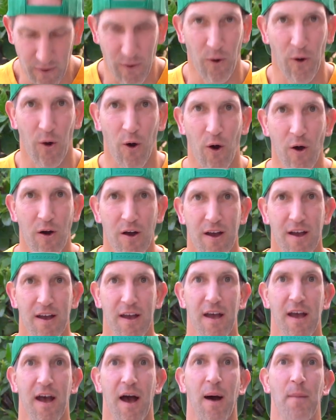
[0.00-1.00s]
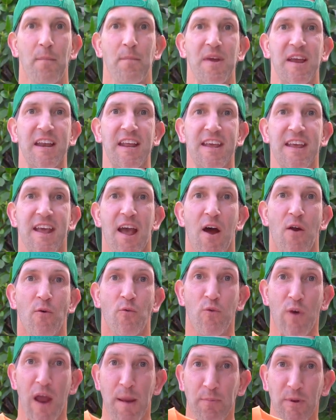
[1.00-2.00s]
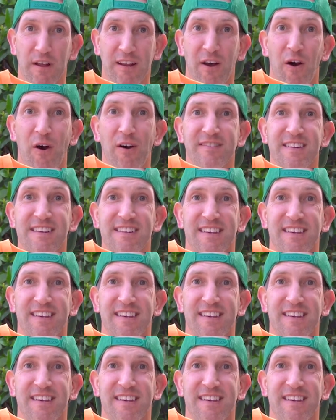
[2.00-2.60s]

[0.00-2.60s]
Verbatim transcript: Or a mini replica Ozzie